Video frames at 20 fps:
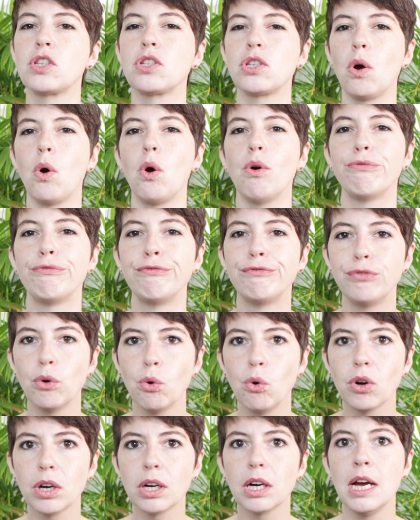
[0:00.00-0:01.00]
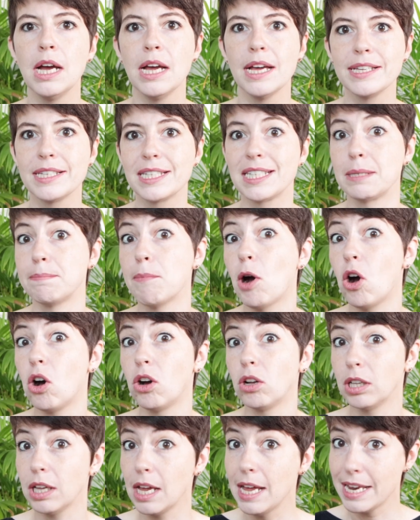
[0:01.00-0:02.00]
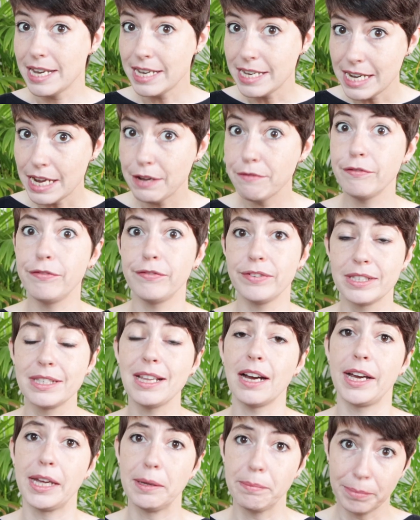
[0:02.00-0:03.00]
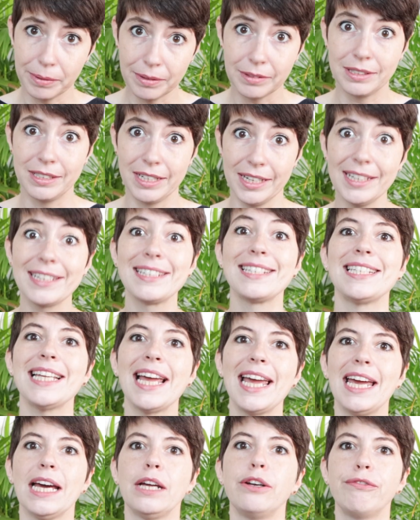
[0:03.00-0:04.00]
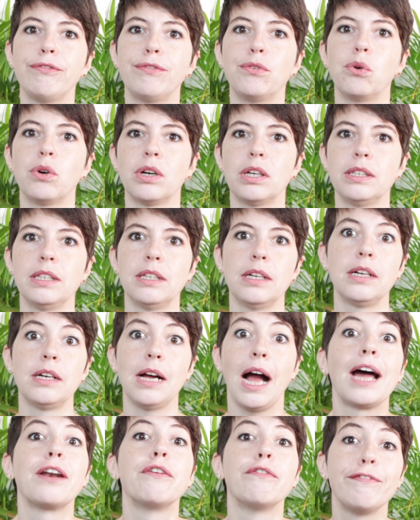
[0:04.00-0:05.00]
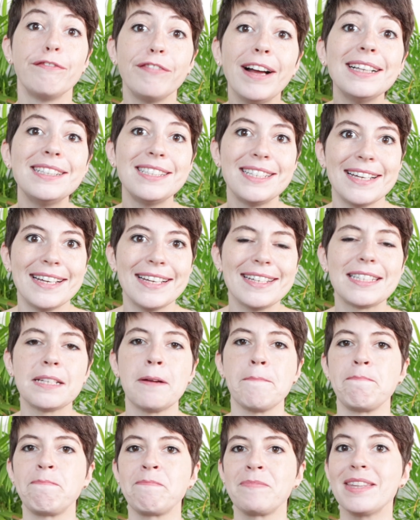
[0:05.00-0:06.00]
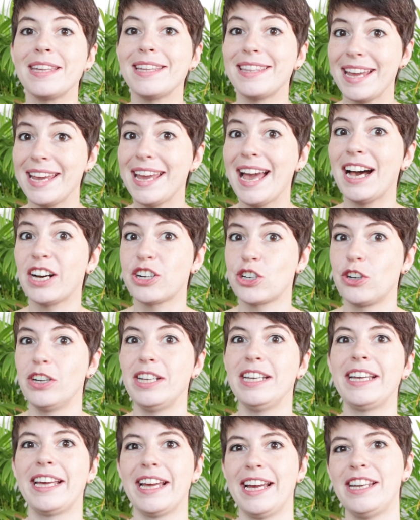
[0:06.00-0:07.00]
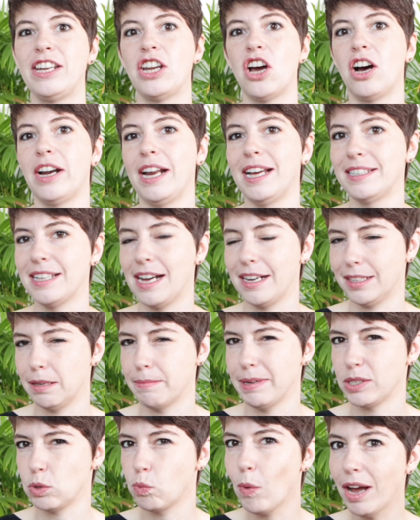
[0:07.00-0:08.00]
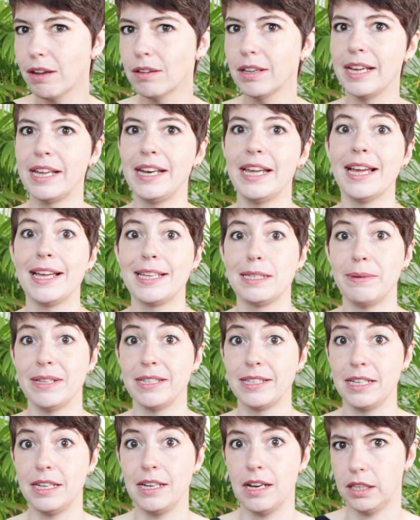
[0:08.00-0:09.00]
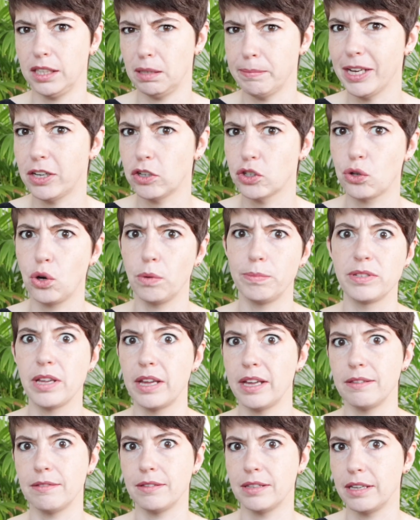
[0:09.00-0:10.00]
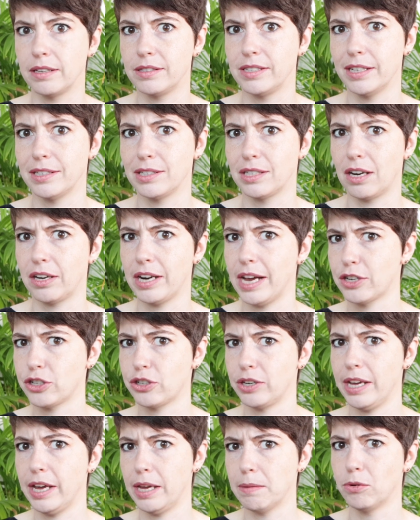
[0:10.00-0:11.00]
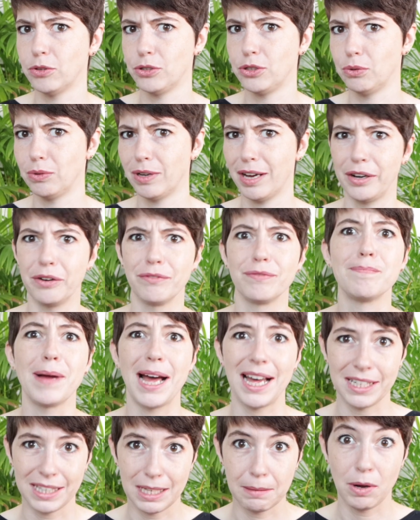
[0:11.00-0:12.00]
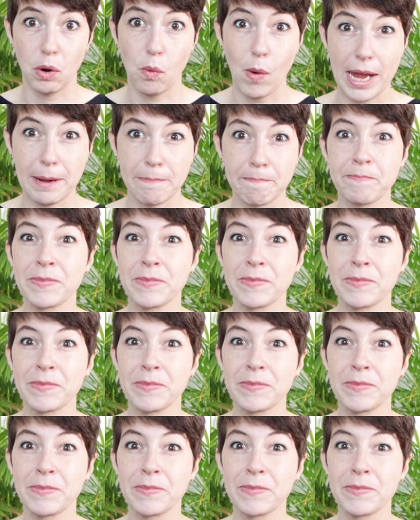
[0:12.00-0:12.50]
So for small nymph type ticks and for the unfed ticks, they actually cannot attack them as well, and it has been seen under microscopes that the ticks are actually able to kind of bat them away.